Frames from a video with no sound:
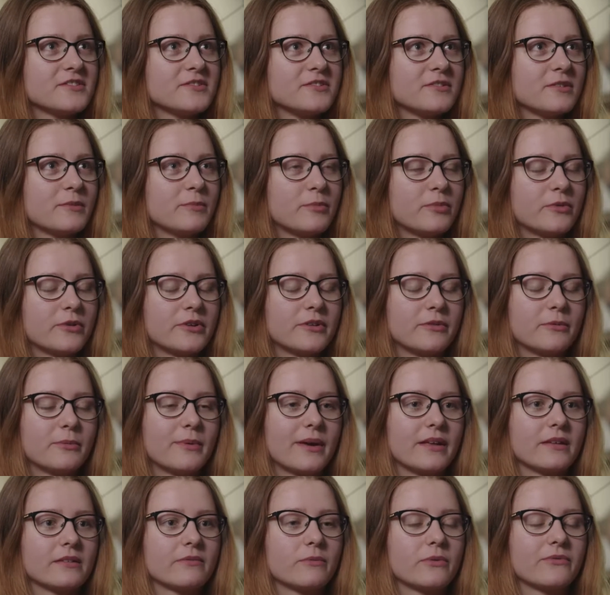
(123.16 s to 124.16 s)
student portal
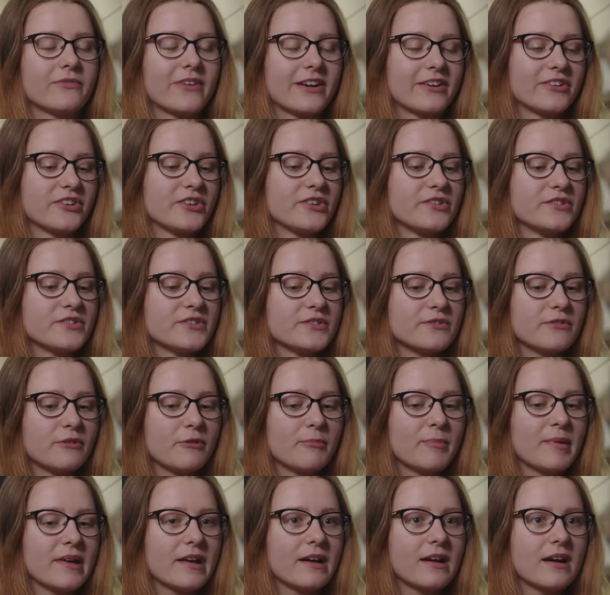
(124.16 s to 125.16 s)
very
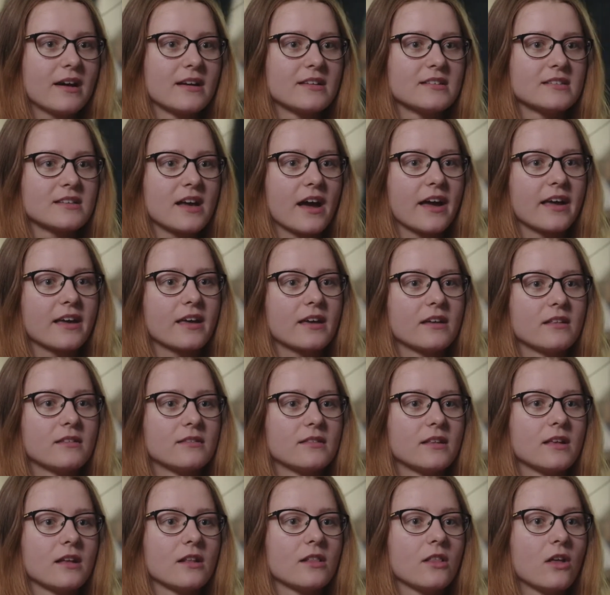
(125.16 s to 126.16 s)
useful because I
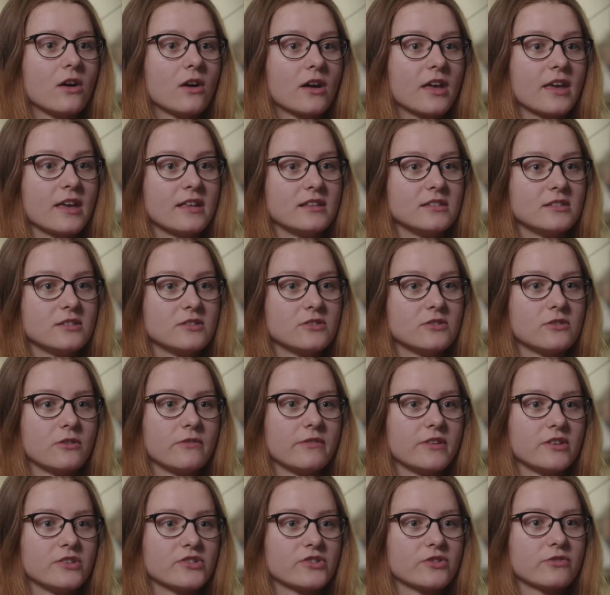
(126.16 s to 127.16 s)
can log in to
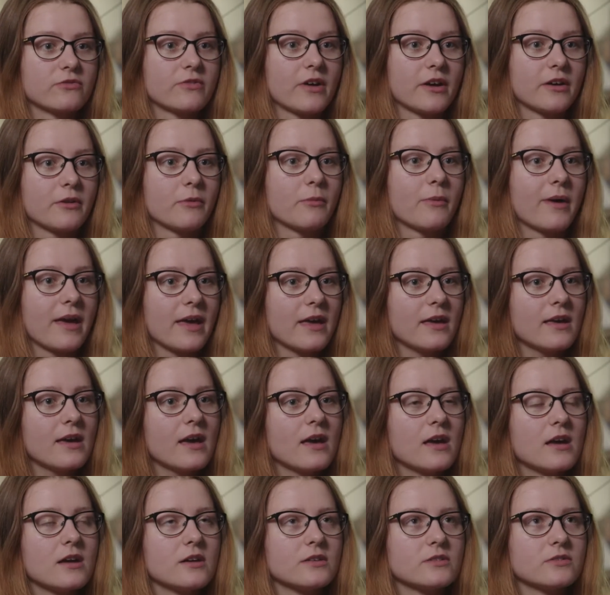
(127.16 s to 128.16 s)
Vision right away,
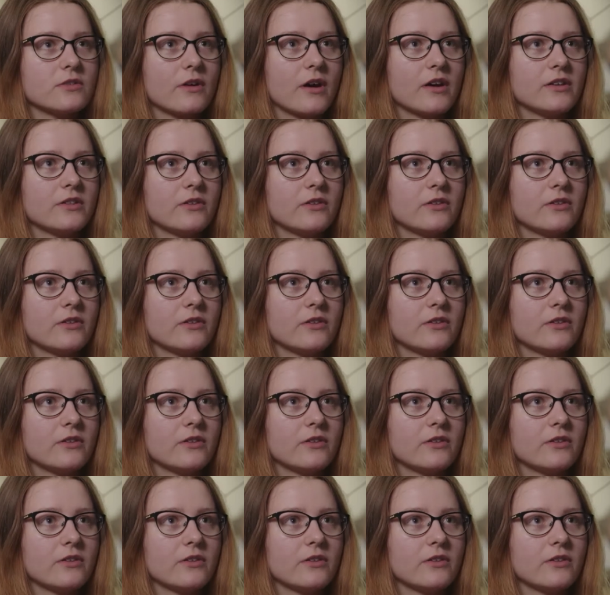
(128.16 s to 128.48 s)
so I